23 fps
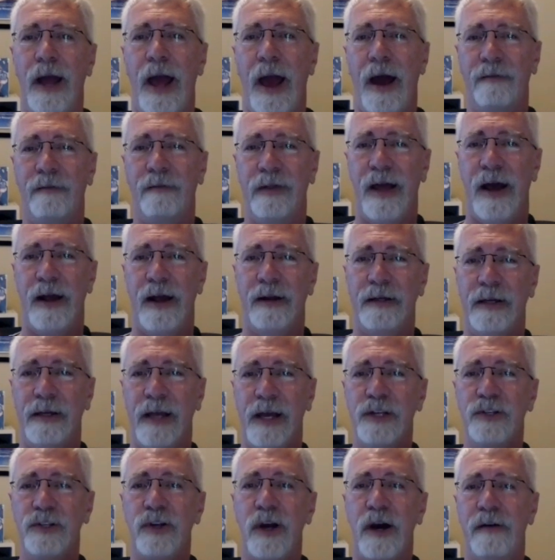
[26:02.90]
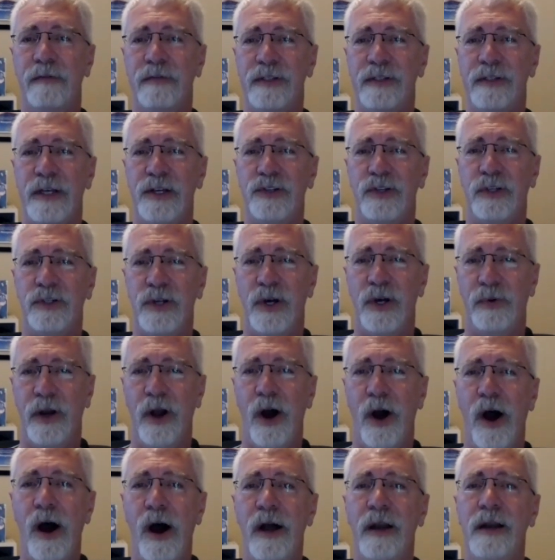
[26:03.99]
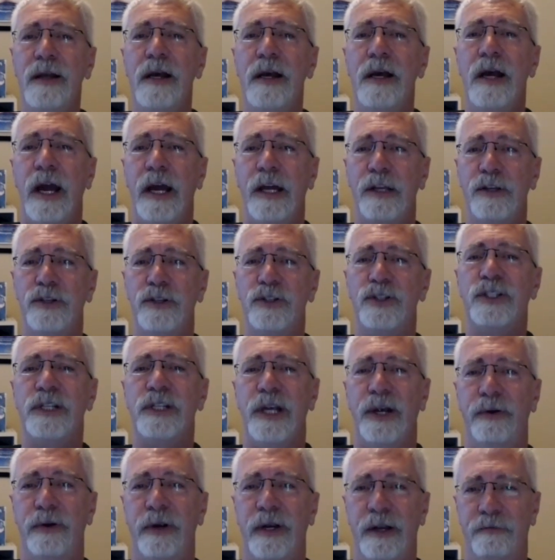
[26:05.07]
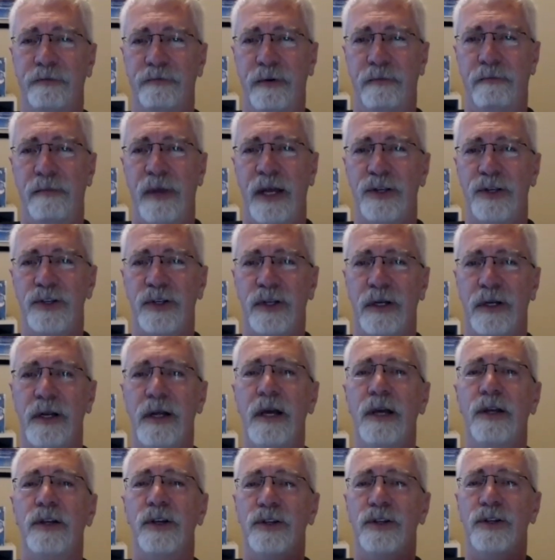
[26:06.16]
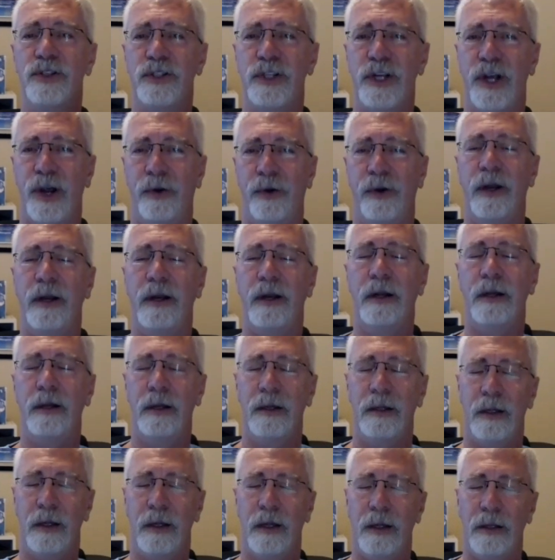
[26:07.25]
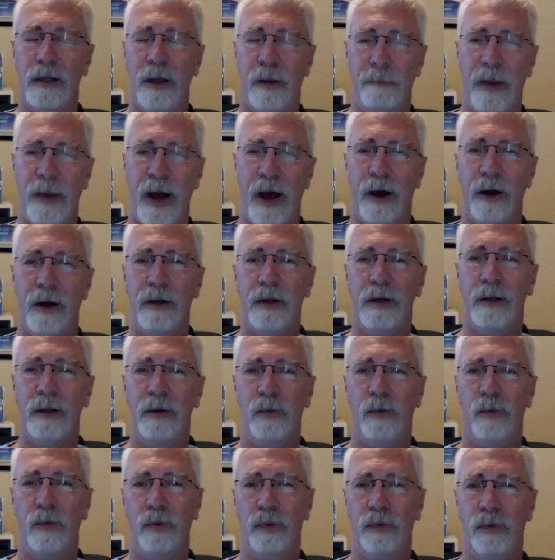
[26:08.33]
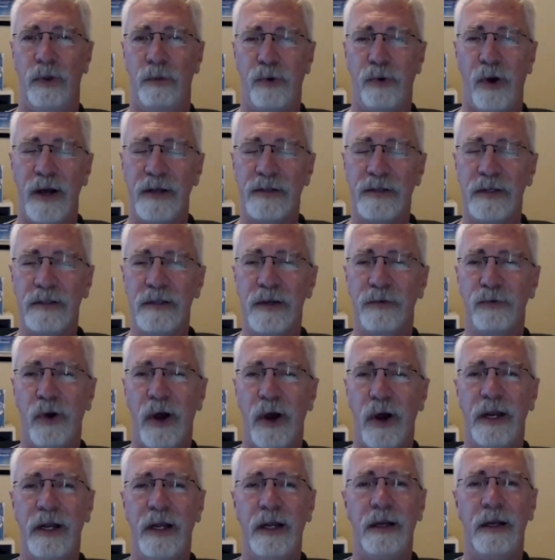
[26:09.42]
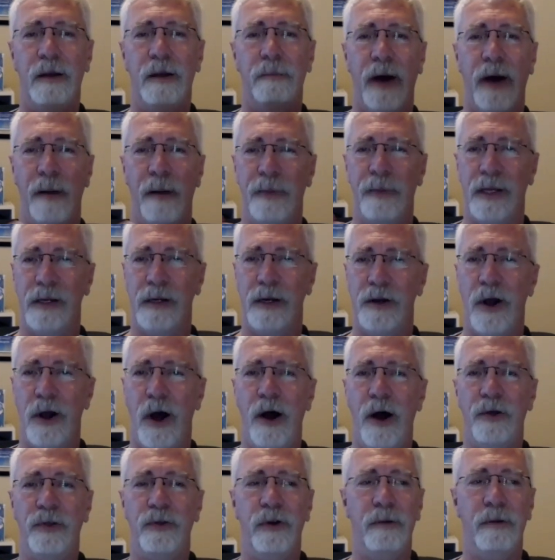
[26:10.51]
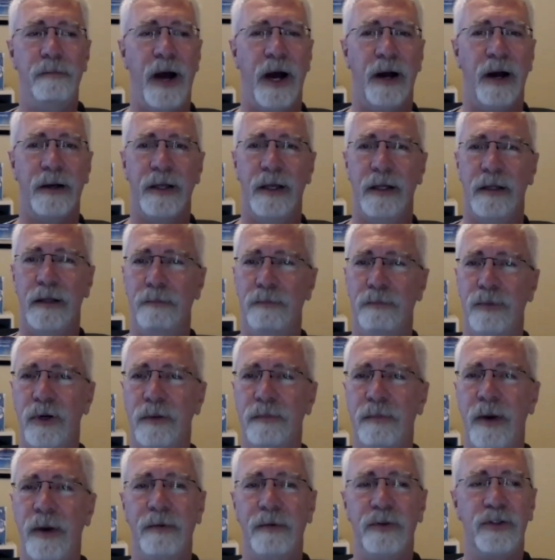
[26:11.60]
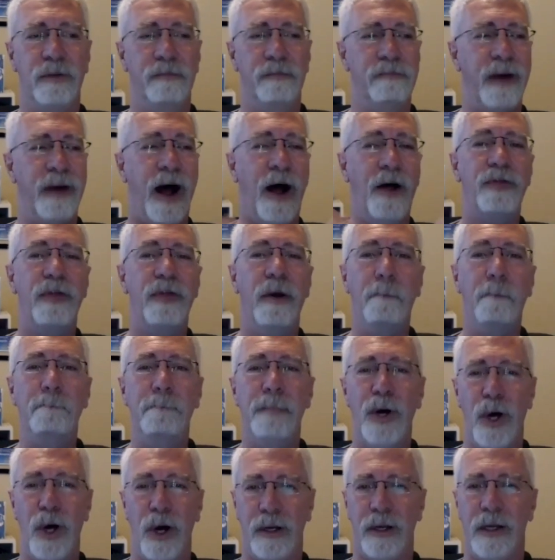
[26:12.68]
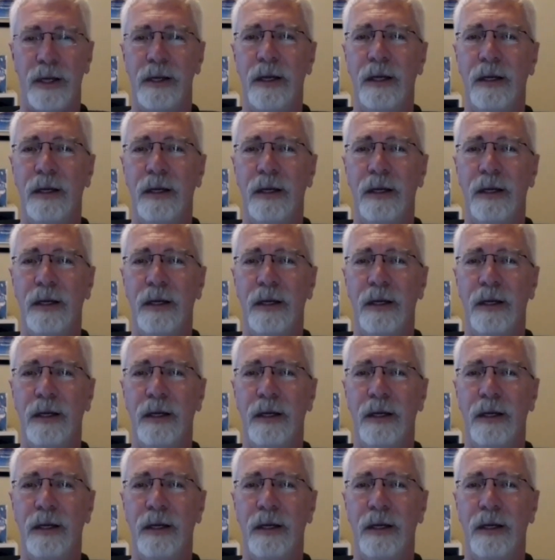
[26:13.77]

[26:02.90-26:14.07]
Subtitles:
having that engaged conversation going on, and you're sharing information. You're sharing about the process of writing, about being an author, about getting the book published, about the book,